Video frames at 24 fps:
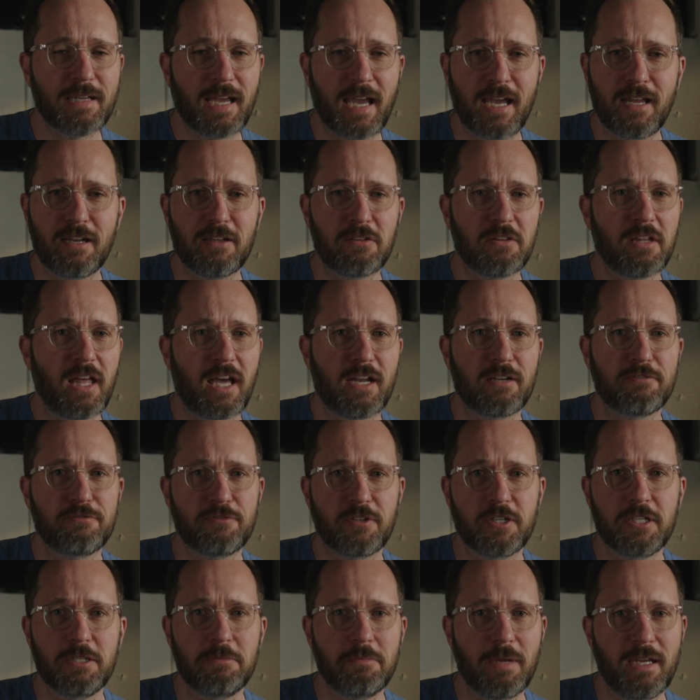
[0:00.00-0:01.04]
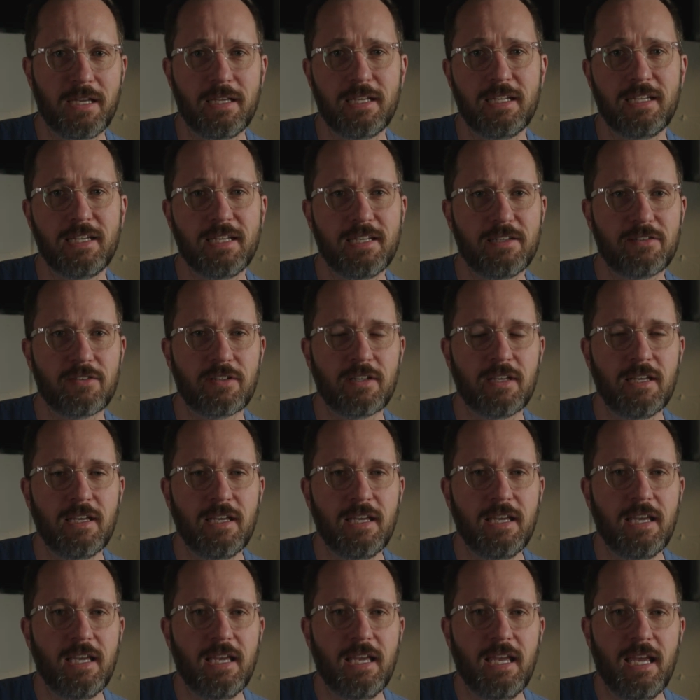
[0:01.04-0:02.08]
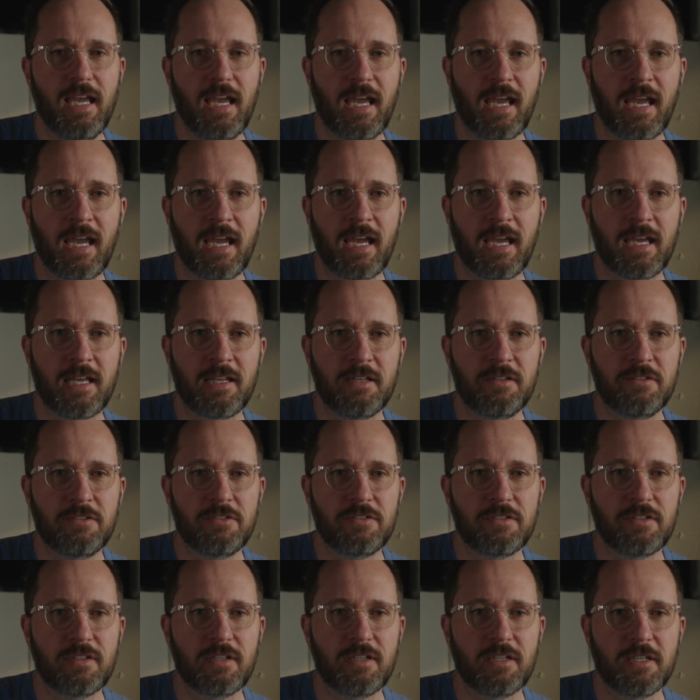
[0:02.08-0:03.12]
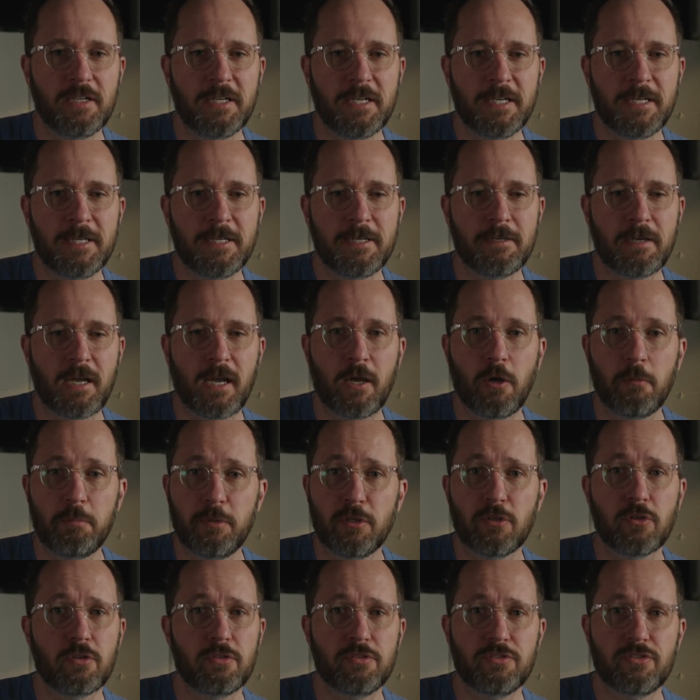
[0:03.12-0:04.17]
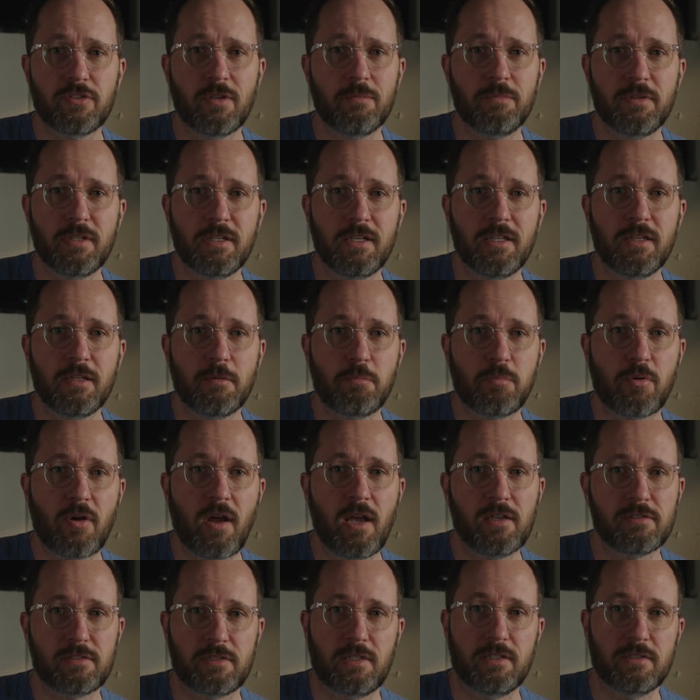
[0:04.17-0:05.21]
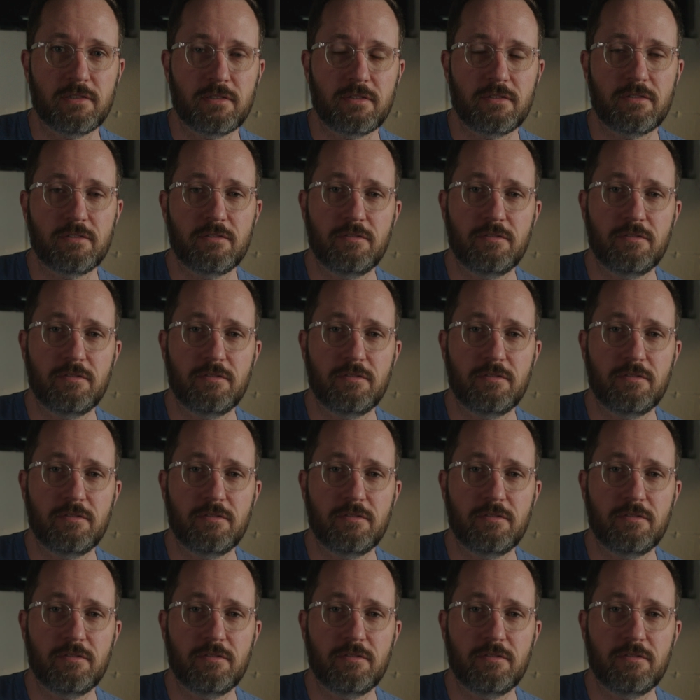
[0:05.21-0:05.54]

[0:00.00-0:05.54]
had a lot of fun making it, and uh, I hope you learned something in the process.